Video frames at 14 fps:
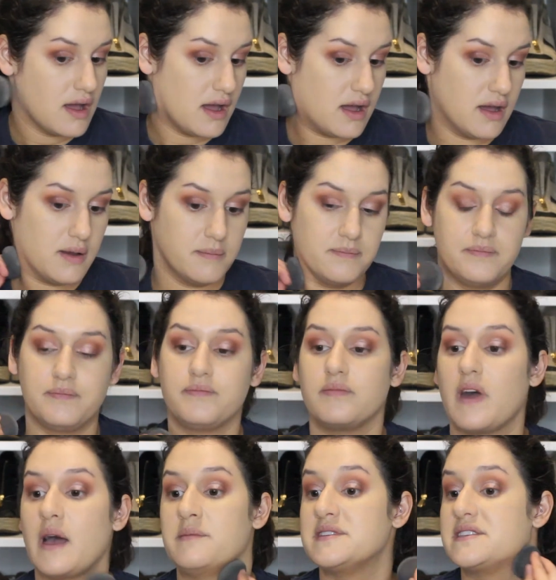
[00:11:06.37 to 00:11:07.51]

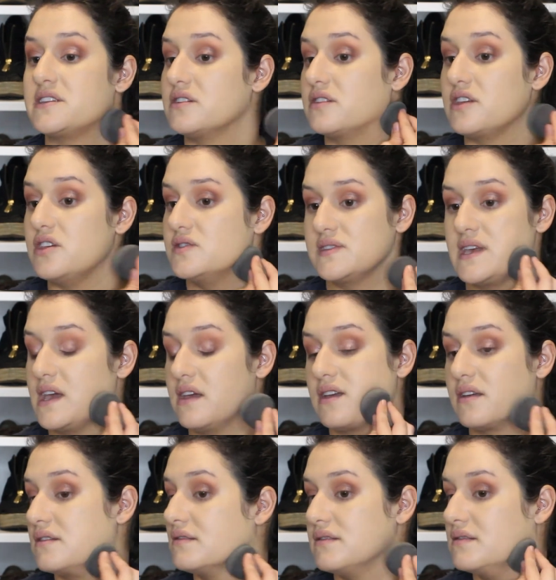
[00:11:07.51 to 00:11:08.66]
I'm still
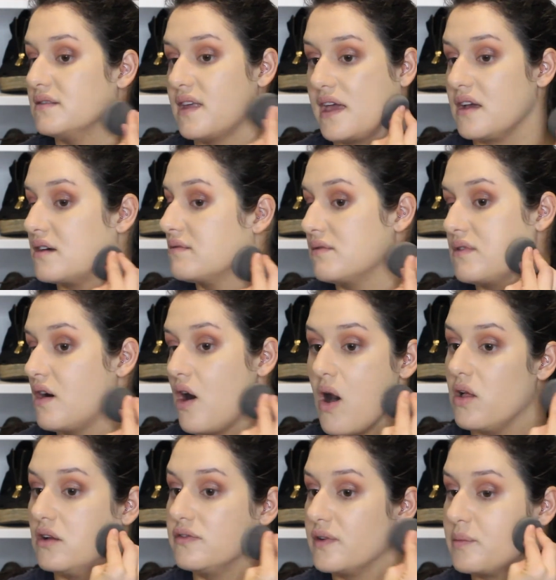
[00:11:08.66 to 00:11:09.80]
using like
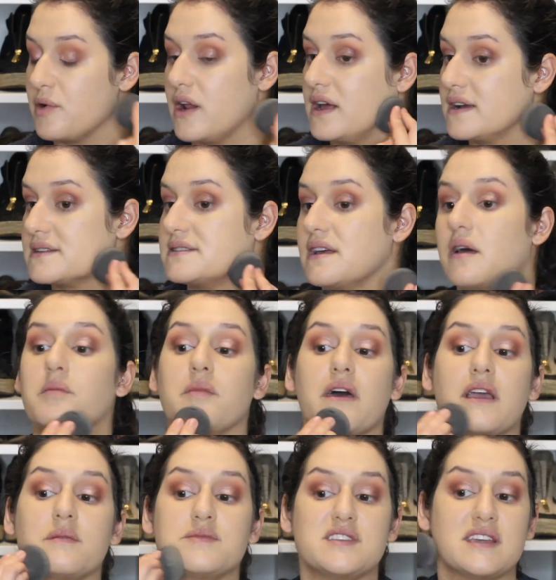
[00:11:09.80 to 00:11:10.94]
all of her products. I'm
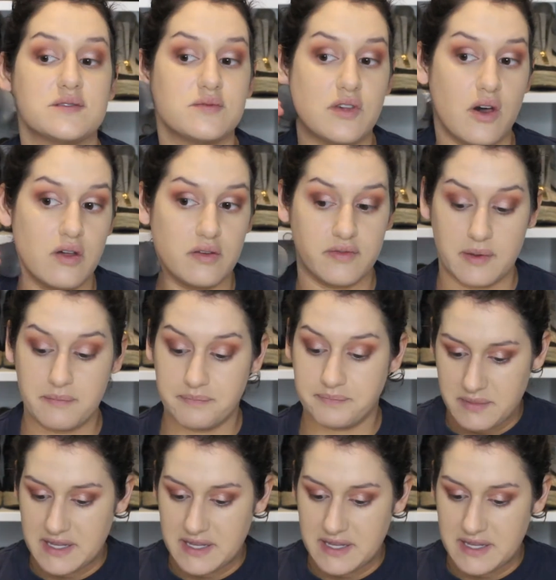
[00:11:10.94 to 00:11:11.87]
like obsessed with all of them.